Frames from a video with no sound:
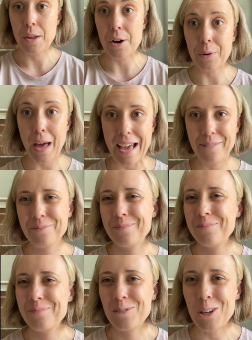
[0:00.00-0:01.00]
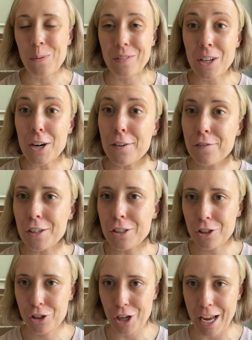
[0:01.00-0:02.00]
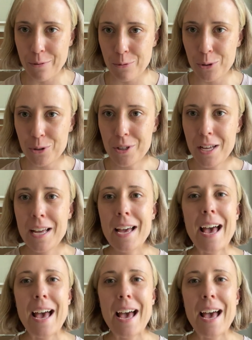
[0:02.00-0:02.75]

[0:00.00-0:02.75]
Okay, so we've done our first chain rule,